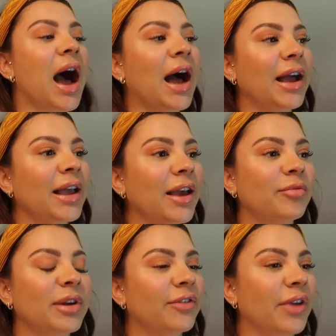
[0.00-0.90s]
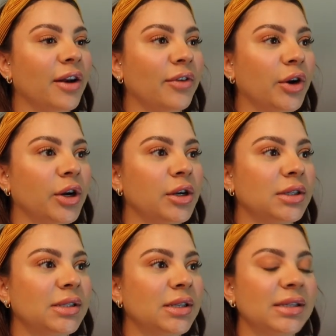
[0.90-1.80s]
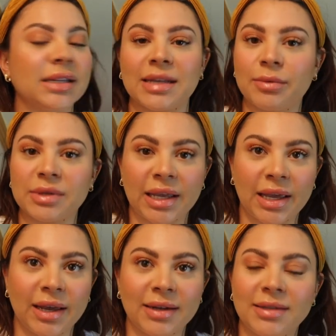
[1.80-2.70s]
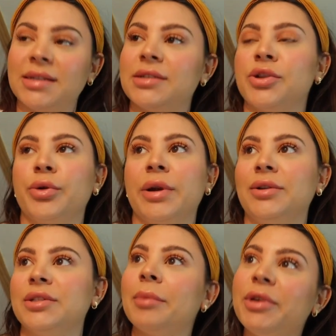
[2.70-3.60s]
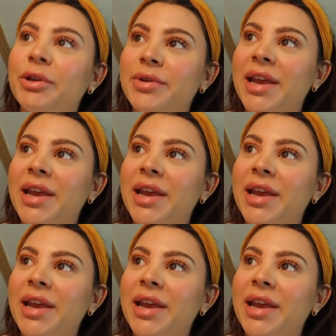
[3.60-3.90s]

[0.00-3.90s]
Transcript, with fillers: I have been a fan of hers since I was a kid, since the 3LW